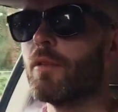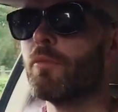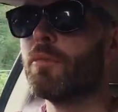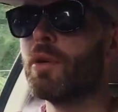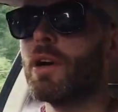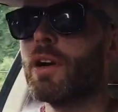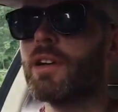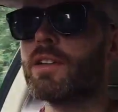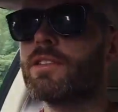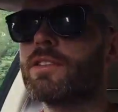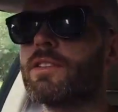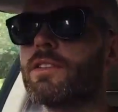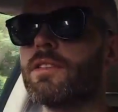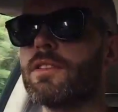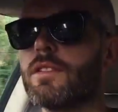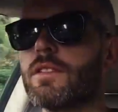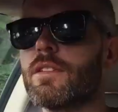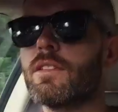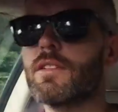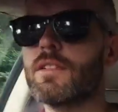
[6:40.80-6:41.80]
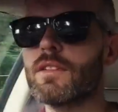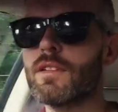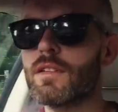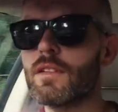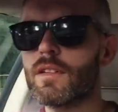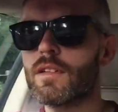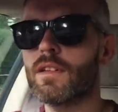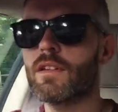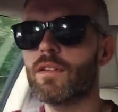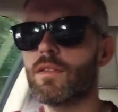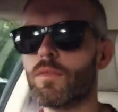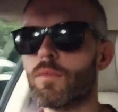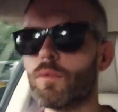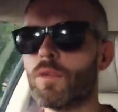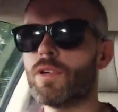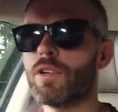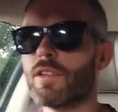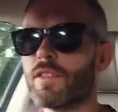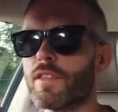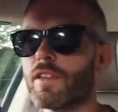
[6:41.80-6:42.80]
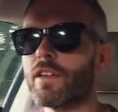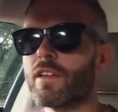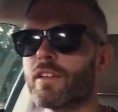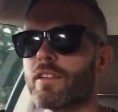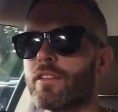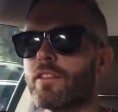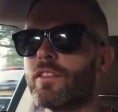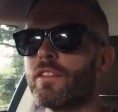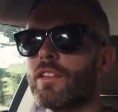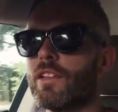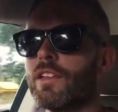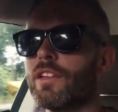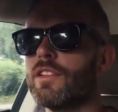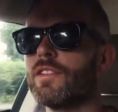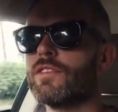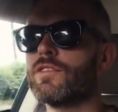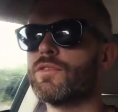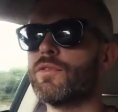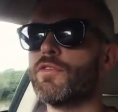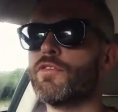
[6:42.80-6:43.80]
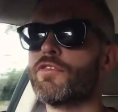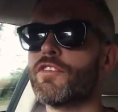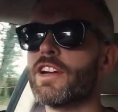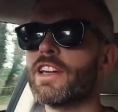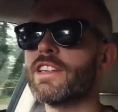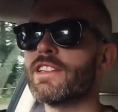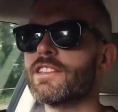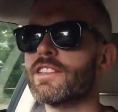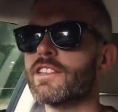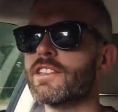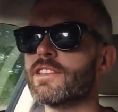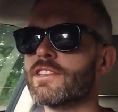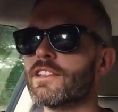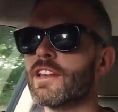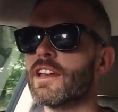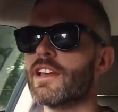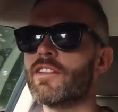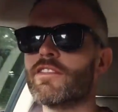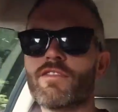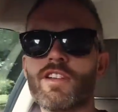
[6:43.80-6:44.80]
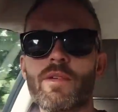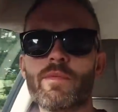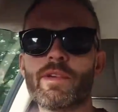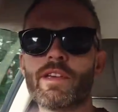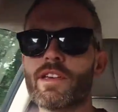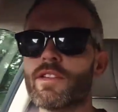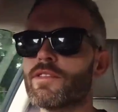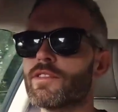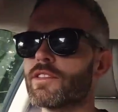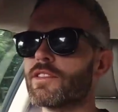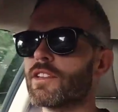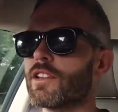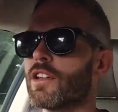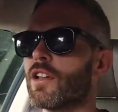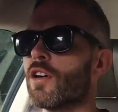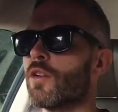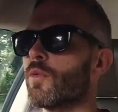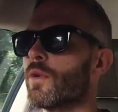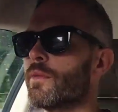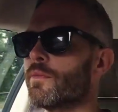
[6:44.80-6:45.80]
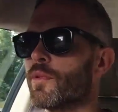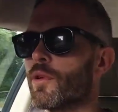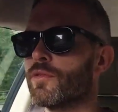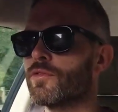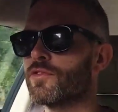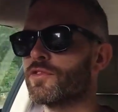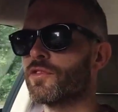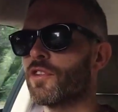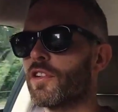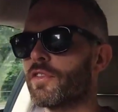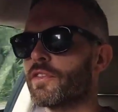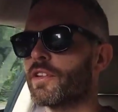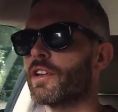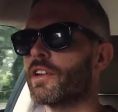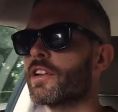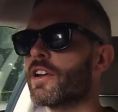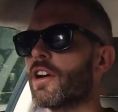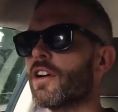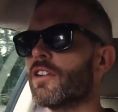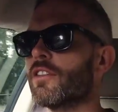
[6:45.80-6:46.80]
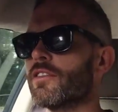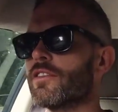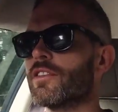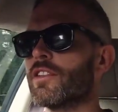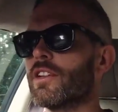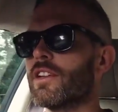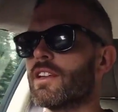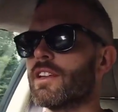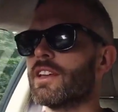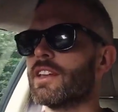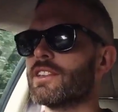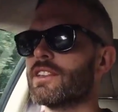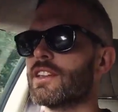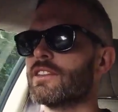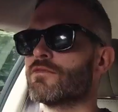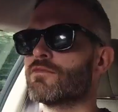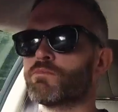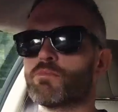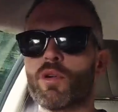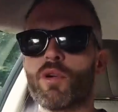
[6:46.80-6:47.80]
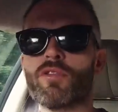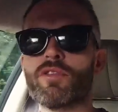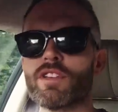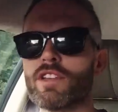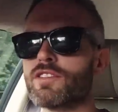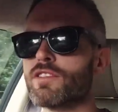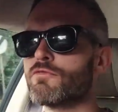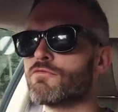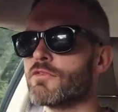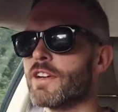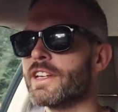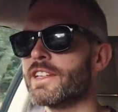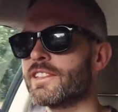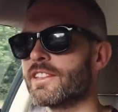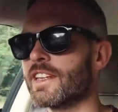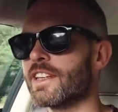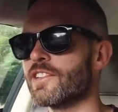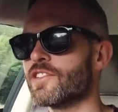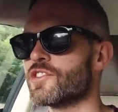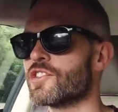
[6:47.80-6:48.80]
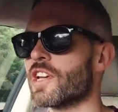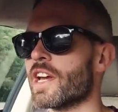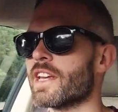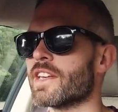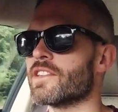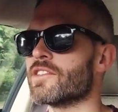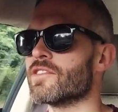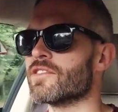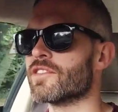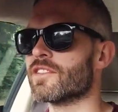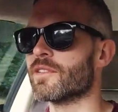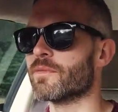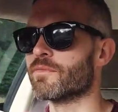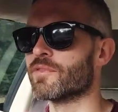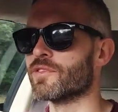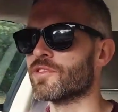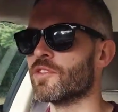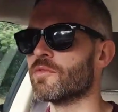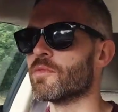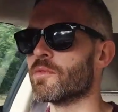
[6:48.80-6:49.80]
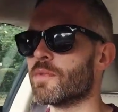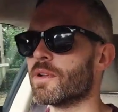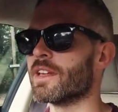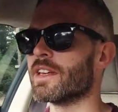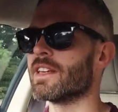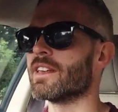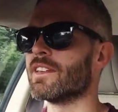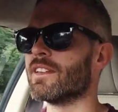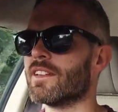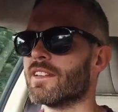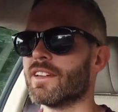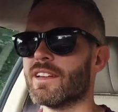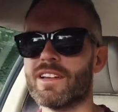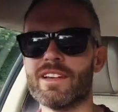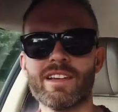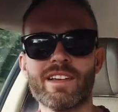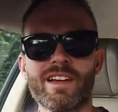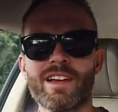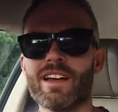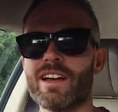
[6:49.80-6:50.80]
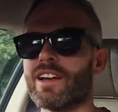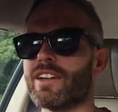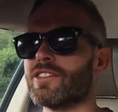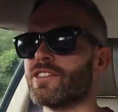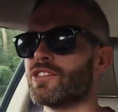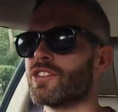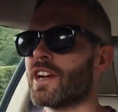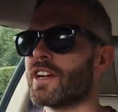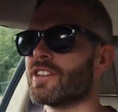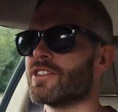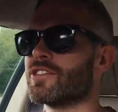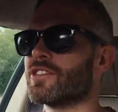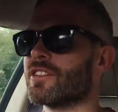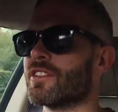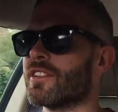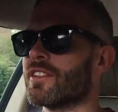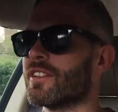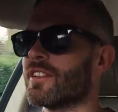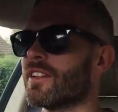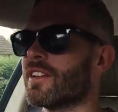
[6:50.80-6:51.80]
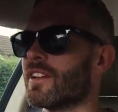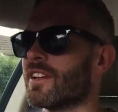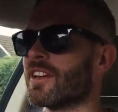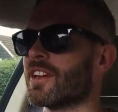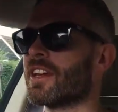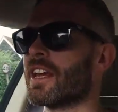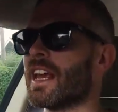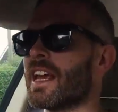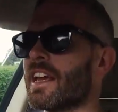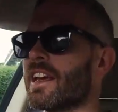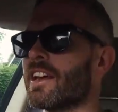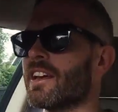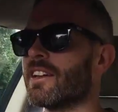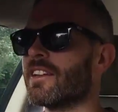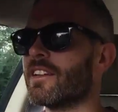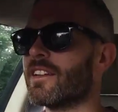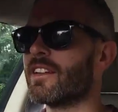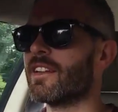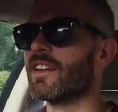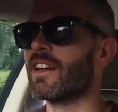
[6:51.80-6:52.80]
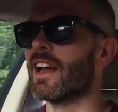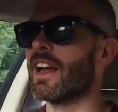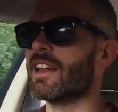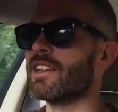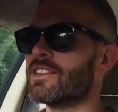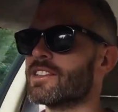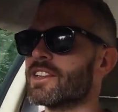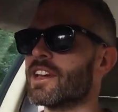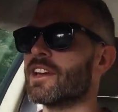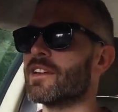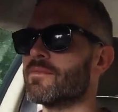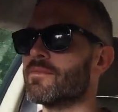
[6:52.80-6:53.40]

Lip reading: but one of the sort of phrases that Fleming uses a lot when Bond's driving a car, he says Bond does a racing change, presumably to change gear, and